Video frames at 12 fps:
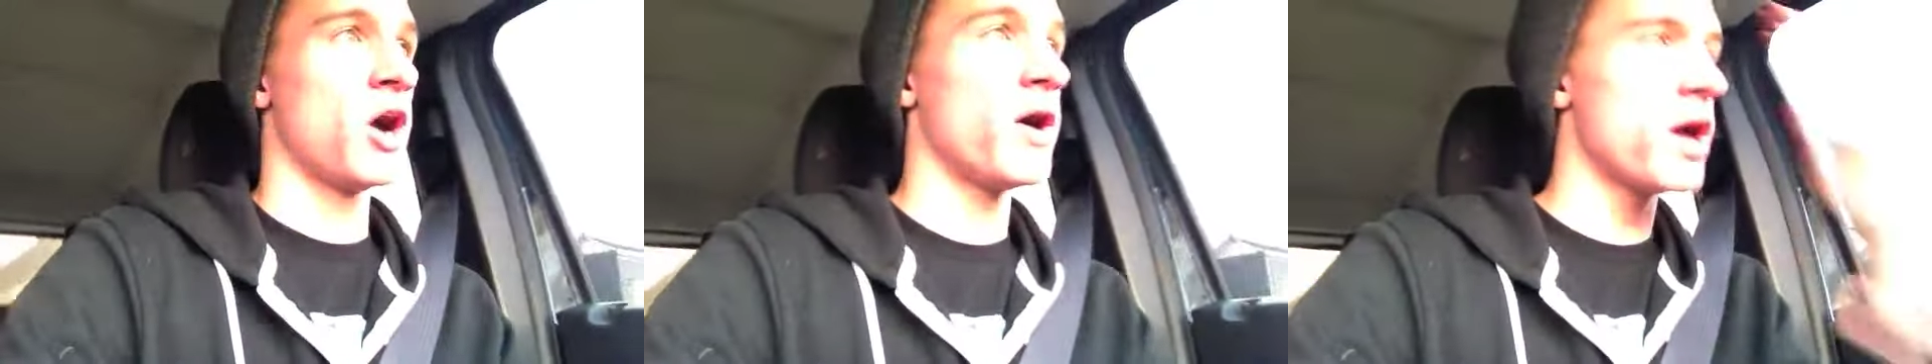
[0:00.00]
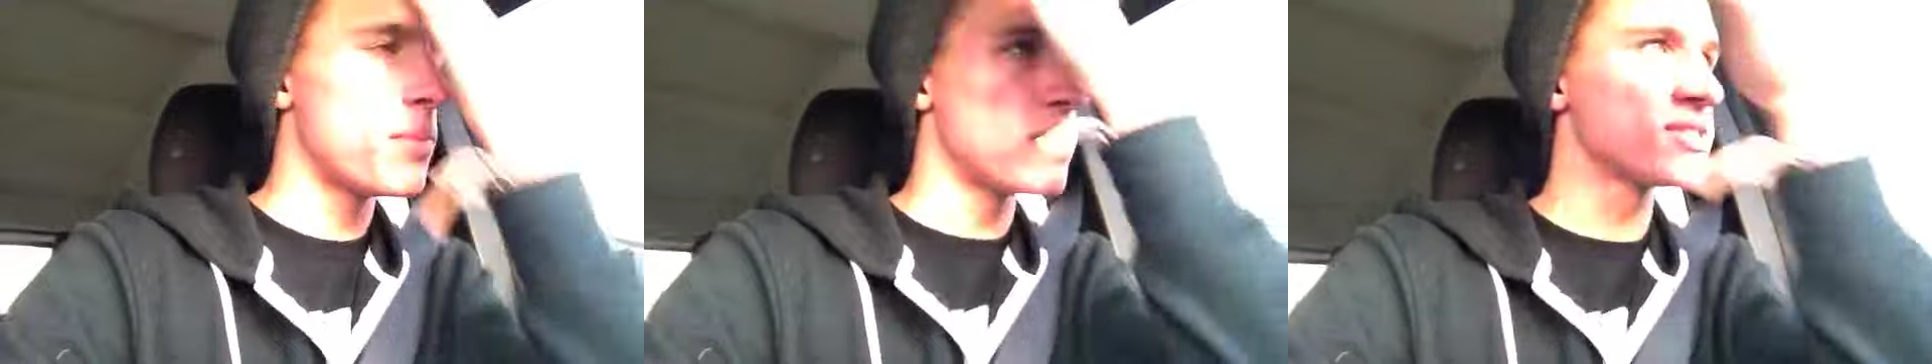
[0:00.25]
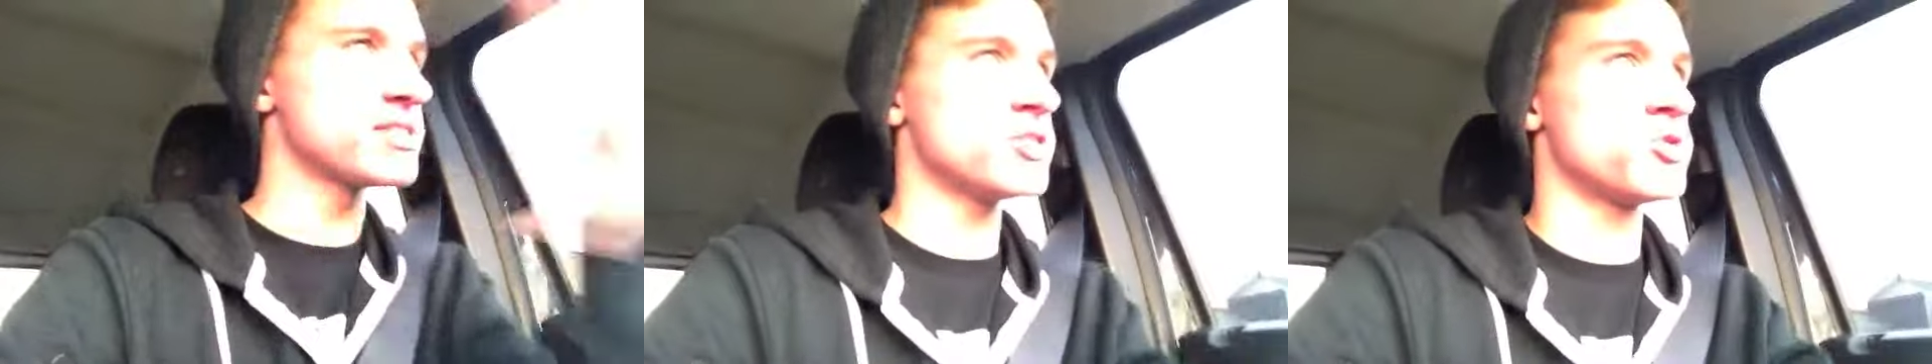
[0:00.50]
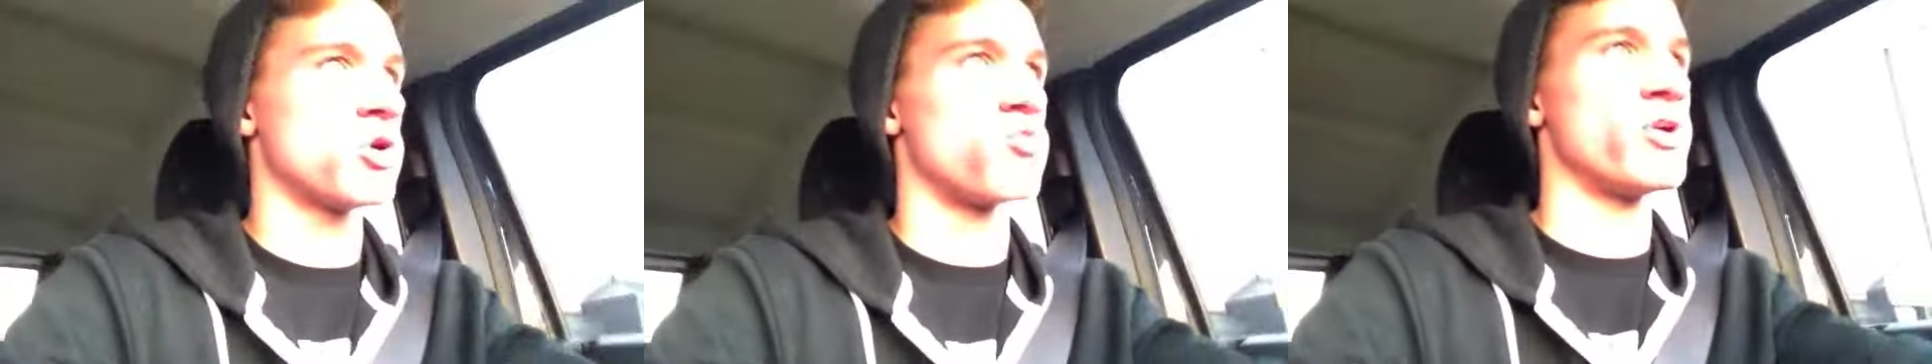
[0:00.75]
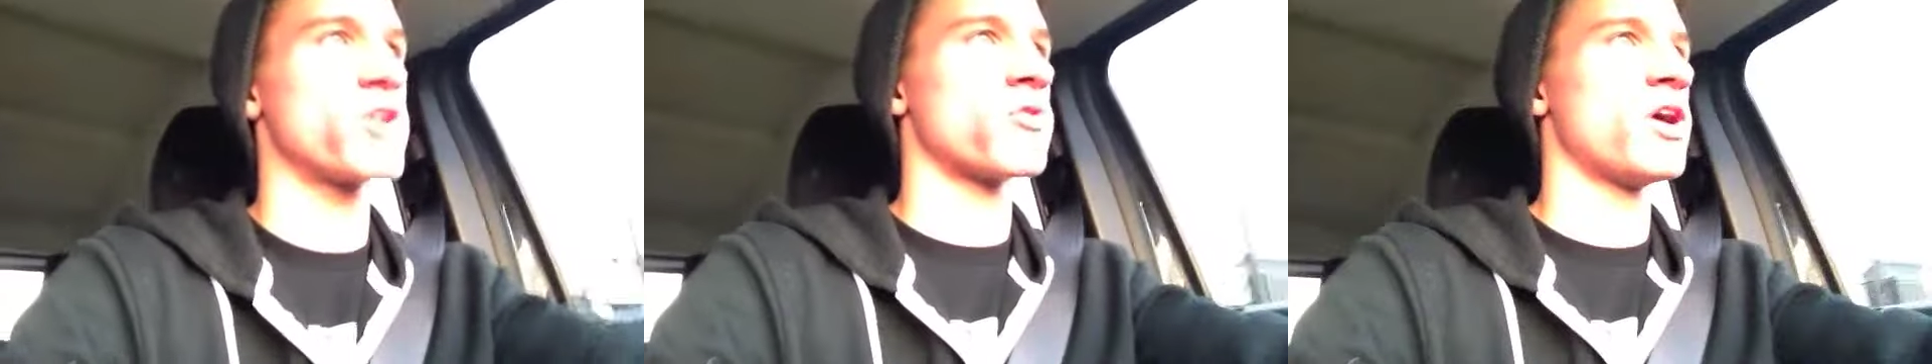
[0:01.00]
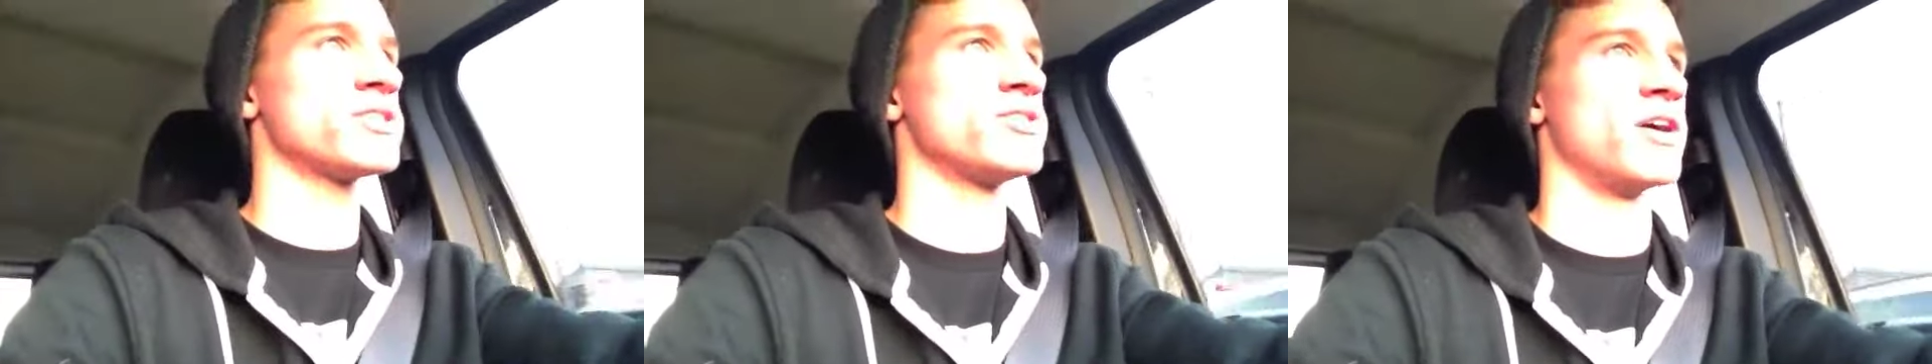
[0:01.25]
Oh yeah, but I was listening to a Rick
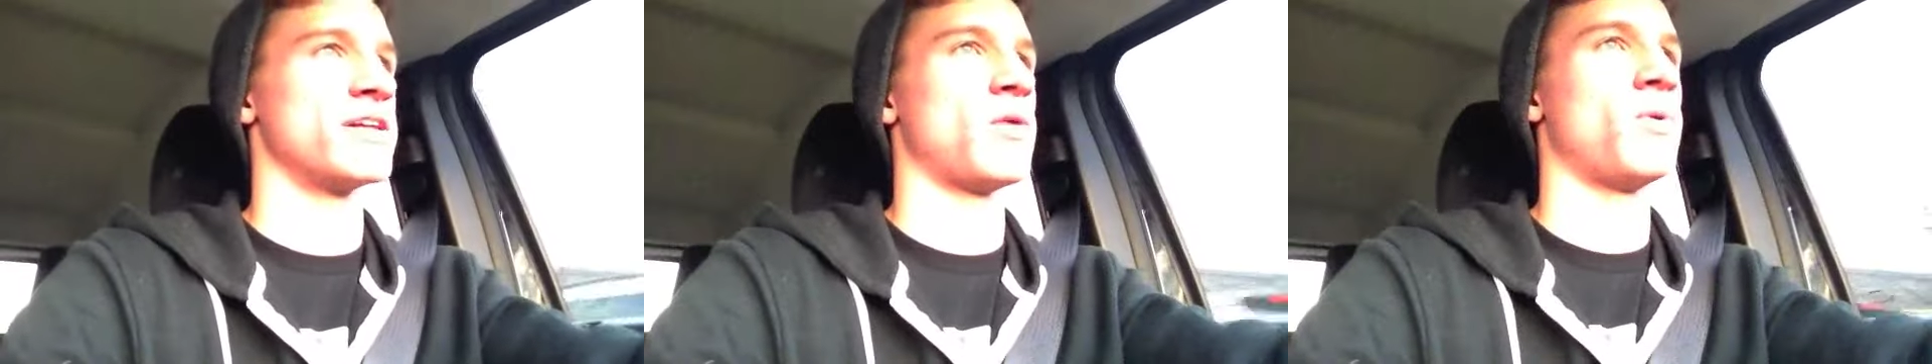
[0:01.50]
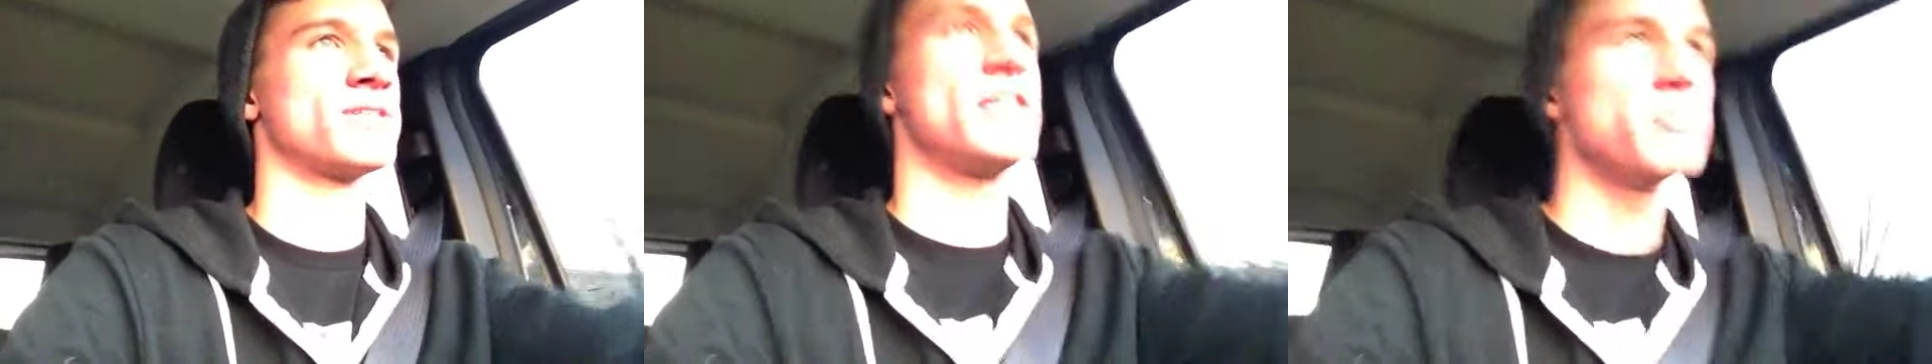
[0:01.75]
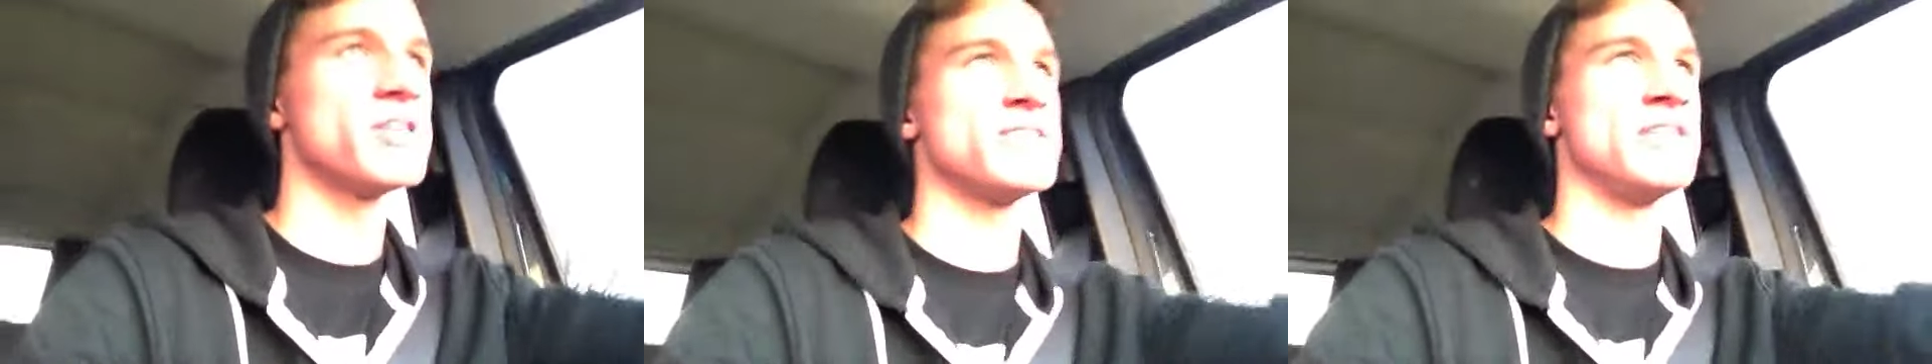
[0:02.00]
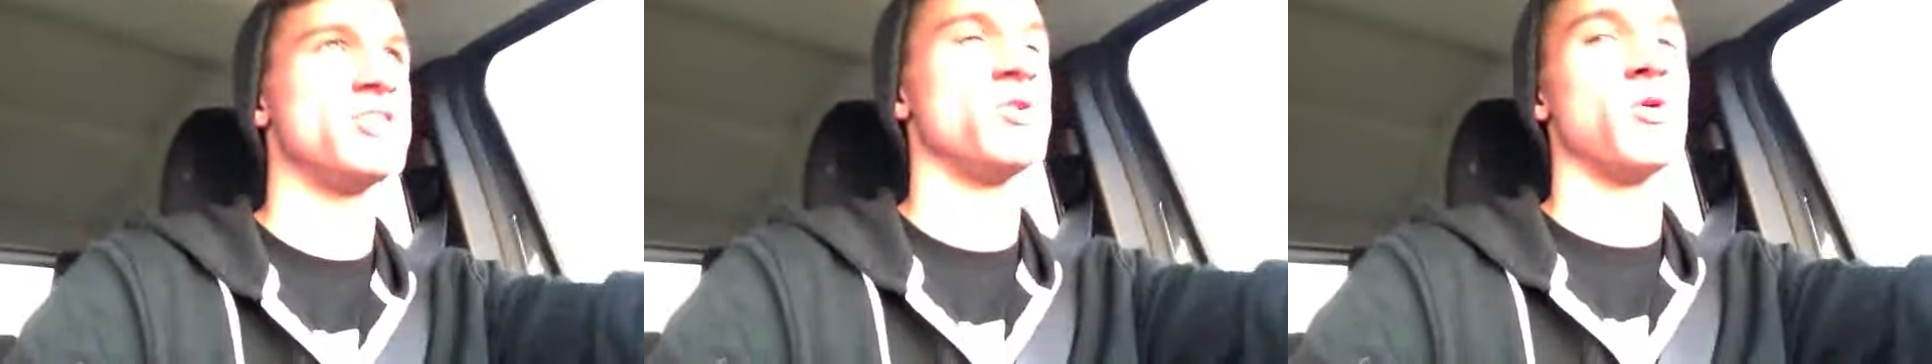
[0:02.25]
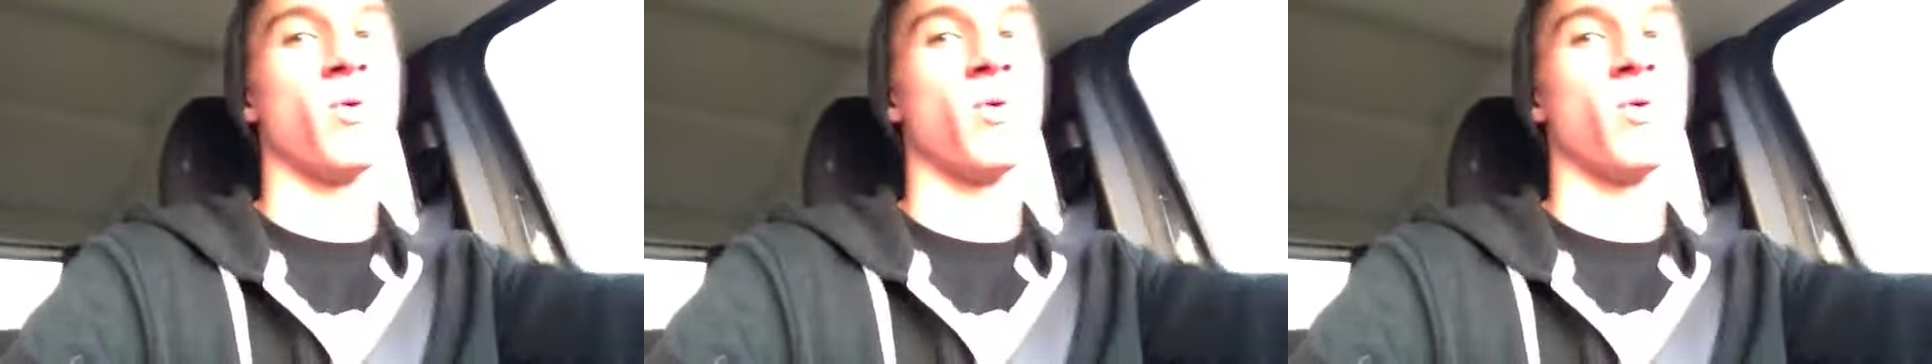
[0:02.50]
Ross song, and I want to keep listening to